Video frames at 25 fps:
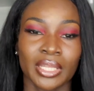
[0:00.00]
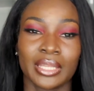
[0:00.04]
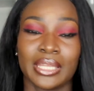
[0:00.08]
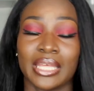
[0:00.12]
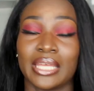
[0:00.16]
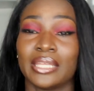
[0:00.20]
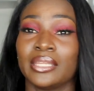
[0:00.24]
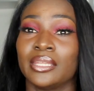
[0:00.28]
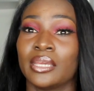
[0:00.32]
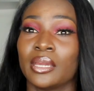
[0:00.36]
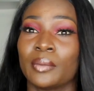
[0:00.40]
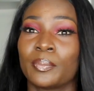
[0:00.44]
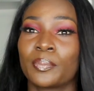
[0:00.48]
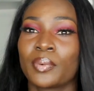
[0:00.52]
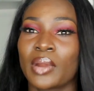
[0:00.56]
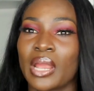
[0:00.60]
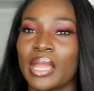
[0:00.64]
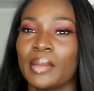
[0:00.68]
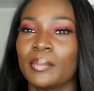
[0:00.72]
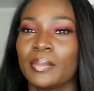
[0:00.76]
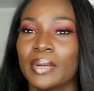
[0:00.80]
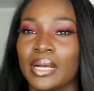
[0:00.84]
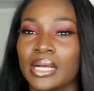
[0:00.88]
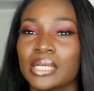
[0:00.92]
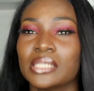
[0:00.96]
Then their
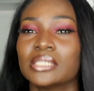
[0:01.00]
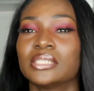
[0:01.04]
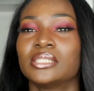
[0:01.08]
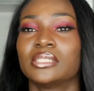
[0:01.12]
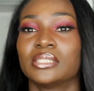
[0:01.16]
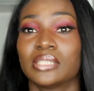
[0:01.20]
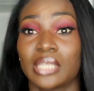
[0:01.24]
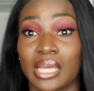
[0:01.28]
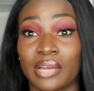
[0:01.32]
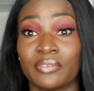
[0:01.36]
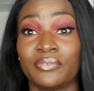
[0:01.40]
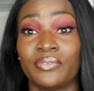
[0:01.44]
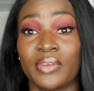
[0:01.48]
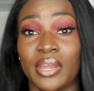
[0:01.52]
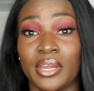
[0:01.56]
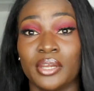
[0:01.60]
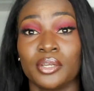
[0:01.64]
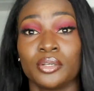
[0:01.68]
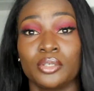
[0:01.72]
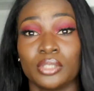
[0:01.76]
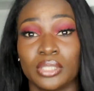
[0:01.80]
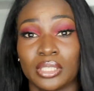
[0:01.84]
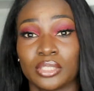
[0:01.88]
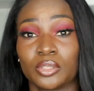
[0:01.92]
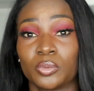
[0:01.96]
primers are
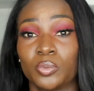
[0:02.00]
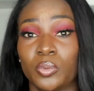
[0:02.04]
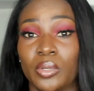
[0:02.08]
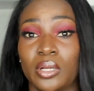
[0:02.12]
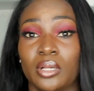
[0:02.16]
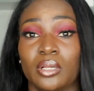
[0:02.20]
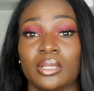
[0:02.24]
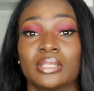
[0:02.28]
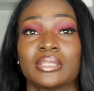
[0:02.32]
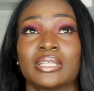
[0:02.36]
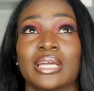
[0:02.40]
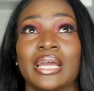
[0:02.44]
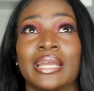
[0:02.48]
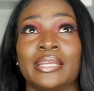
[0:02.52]
very good as well.